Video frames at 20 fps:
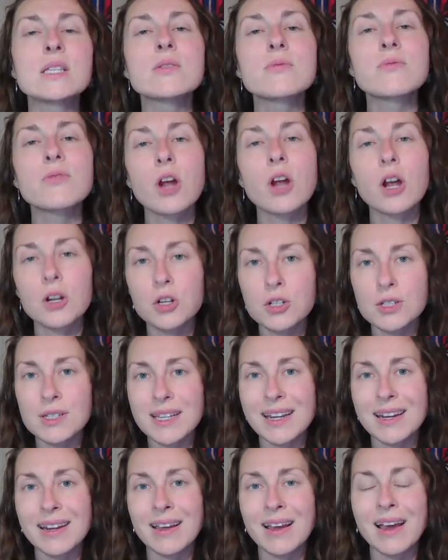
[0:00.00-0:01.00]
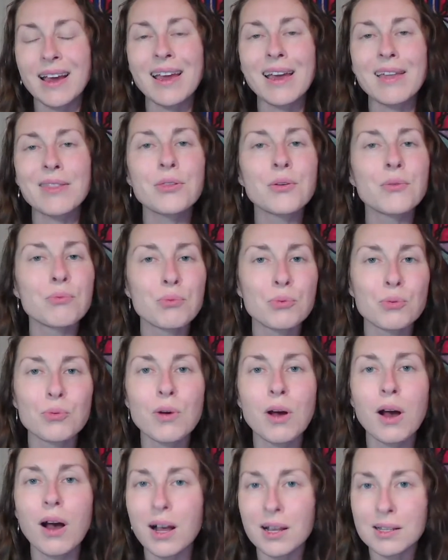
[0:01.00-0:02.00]
is for understanding, again, the root
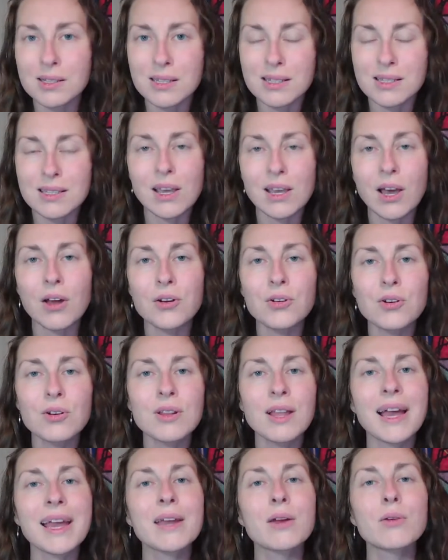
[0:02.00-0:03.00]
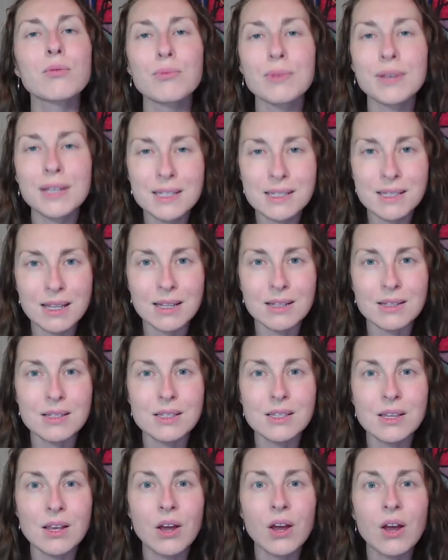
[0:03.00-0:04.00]
causes, the underlying
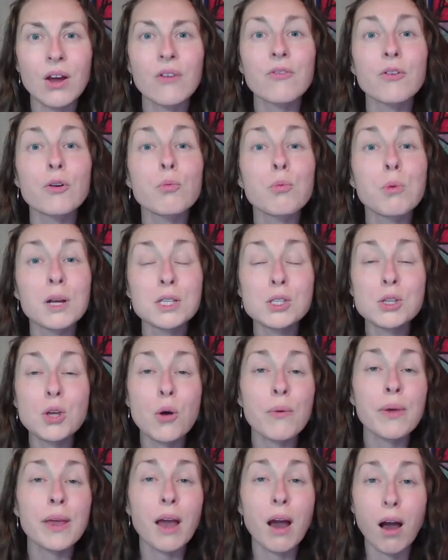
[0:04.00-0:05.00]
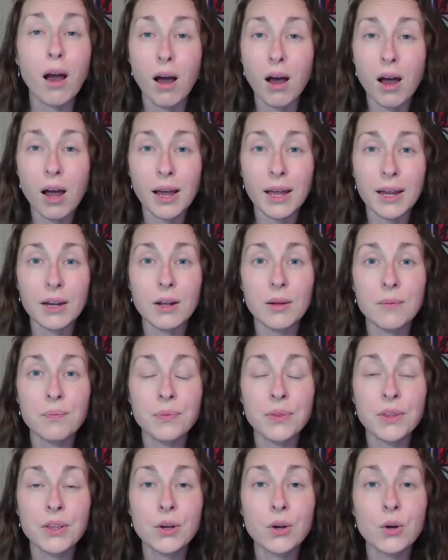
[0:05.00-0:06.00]
reasons for what's going on
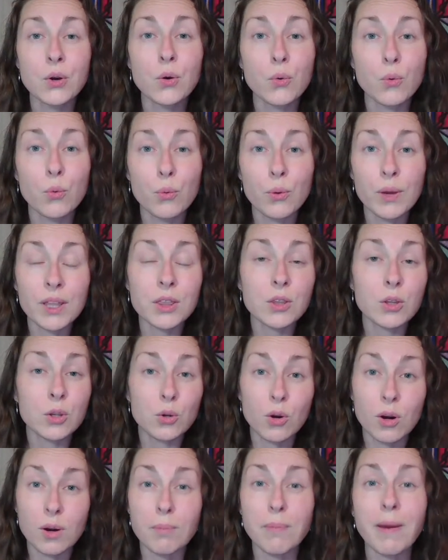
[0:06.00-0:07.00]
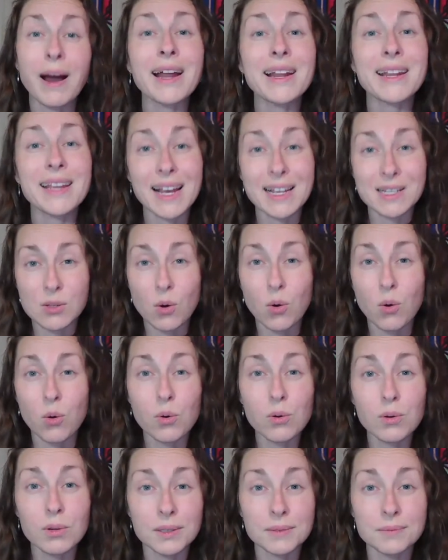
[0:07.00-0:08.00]
with your body as a
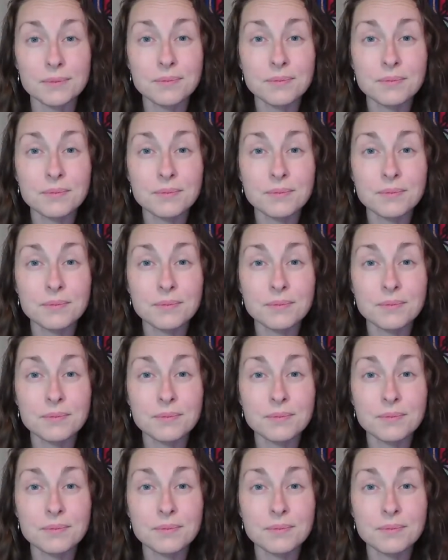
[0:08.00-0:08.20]
whole.